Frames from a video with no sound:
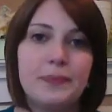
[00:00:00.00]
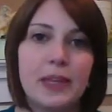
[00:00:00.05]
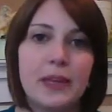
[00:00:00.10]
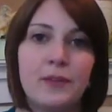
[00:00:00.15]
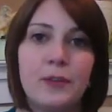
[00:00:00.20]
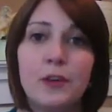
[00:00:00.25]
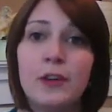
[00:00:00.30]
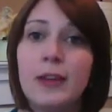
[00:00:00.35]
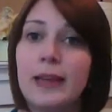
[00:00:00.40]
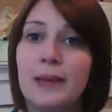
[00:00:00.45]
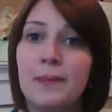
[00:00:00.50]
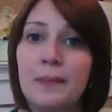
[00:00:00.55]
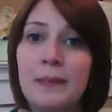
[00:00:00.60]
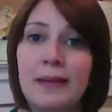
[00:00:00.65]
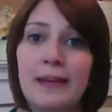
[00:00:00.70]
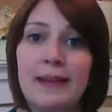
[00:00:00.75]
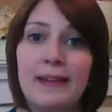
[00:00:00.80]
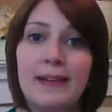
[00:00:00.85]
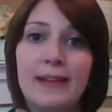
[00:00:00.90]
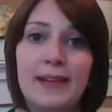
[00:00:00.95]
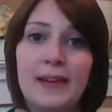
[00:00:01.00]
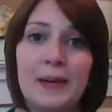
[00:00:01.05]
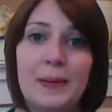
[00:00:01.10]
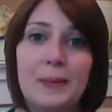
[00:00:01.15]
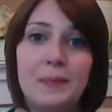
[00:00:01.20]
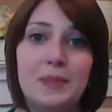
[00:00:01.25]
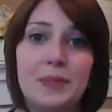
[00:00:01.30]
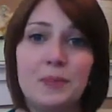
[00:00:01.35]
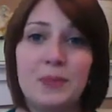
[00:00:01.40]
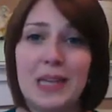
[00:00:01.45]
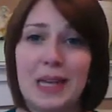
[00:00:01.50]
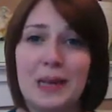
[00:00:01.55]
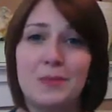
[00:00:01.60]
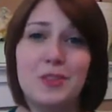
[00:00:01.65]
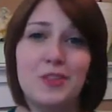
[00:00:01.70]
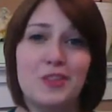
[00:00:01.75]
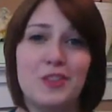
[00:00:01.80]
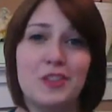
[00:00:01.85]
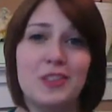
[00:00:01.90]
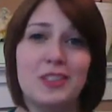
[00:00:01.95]
If you're like me,
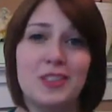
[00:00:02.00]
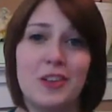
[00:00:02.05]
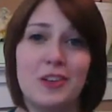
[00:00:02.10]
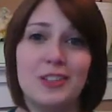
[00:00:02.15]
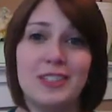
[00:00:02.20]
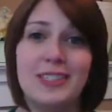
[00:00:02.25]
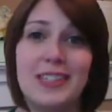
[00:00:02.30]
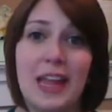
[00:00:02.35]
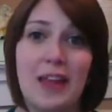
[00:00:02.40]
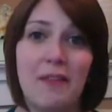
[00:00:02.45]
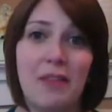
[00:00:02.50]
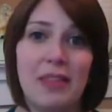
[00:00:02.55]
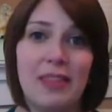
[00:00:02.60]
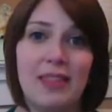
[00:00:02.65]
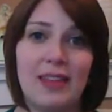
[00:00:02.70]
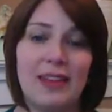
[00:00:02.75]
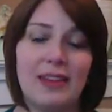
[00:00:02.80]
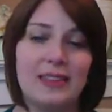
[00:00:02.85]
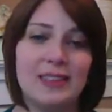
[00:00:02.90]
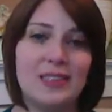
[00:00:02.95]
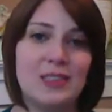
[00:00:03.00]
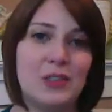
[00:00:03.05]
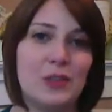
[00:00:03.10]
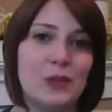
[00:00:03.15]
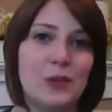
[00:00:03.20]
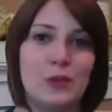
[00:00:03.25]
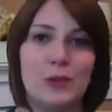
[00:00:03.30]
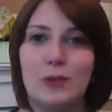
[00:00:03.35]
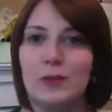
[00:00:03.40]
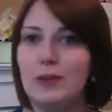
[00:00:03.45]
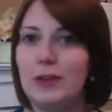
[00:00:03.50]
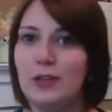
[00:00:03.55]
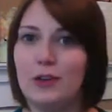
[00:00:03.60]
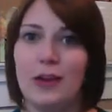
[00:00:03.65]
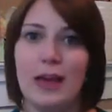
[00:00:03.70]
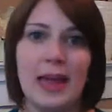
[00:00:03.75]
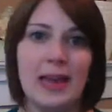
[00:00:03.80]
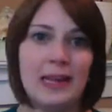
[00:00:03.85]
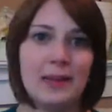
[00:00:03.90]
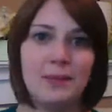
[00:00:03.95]
sometimes you just start saving things
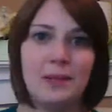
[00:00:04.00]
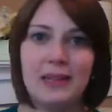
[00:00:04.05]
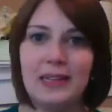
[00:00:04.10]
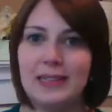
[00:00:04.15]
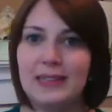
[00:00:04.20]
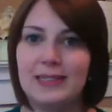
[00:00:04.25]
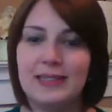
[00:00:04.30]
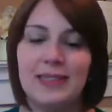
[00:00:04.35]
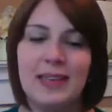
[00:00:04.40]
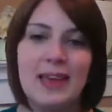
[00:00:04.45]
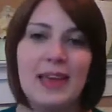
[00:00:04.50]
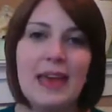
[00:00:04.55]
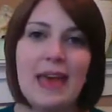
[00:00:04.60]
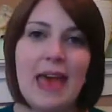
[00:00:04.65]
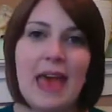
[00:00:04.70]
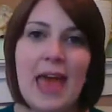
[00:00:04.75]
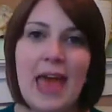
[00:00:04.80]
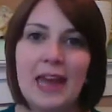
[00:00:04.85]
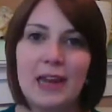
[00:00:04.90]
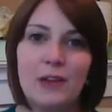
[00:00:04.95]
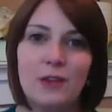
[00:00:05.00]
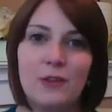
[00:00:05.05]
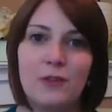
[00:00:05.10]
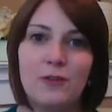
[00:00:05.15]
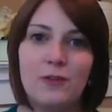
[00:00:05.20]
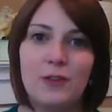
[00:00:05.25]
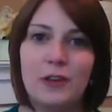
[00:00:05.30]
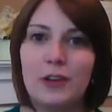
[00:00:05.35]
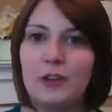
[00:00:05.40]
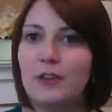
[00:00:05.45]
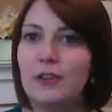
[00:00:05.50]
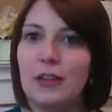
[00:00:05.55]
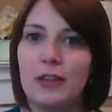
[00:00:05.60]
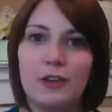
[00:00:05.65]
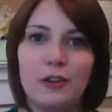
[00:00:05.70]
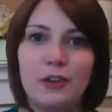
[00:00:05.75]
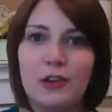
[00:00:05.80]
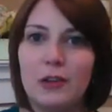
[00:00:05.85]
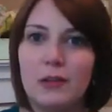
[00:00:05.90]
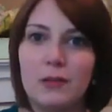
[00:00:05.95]
to any place, and you figure that
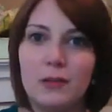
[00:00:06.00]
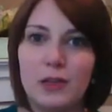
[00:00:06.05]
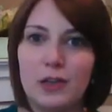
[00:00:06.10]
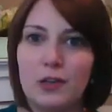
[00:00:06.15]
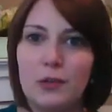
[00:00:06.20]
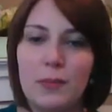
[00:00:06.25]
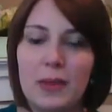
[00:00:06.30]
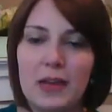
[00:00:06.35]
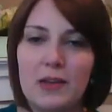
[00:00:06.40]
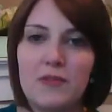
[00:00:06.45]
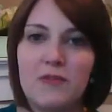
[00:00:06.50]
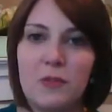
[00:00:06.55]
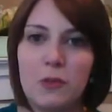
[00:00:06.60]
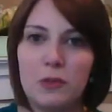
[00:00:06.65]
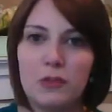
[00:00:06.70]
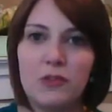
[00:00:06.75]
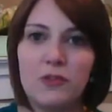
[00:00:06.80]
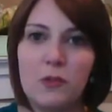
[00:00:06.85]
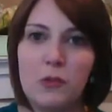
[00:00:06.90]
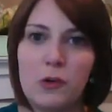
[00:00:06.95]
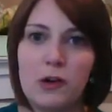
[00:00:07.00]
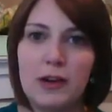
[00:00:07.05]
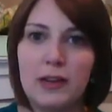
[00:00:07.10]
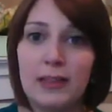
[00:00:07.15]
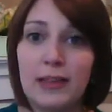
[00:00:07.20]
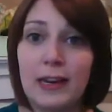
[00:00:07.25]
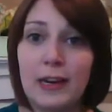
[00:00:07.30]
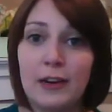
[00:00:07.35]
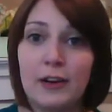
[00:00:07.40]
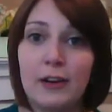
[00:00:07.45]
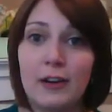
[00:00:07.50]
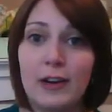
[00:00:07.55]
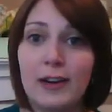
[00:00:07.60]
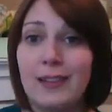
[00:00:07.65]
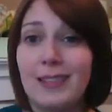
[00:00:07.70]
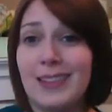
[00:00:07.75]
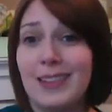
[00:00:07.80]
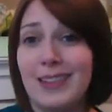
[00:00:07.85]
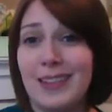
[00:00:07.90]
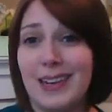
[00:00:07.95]
you're gonna make a folder for it later,
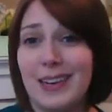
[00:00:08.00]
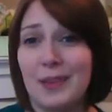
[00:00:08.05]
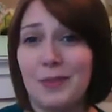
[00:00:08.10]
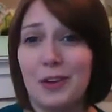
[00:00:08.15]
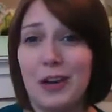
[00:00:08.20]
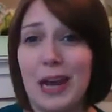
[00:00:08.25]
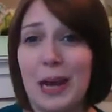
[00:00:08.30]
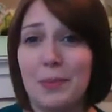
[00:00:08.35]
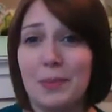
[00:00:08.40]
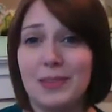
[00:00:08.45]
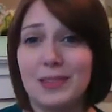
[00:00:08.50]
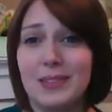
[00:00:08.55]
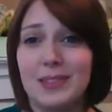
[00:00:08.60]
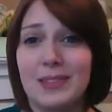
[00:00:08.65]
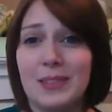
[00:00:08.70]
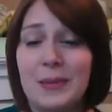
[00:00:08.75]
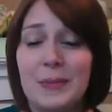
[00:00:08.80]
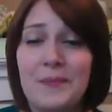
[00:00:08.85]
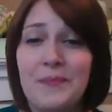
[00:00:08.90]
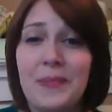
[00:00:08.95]
and then that never happens.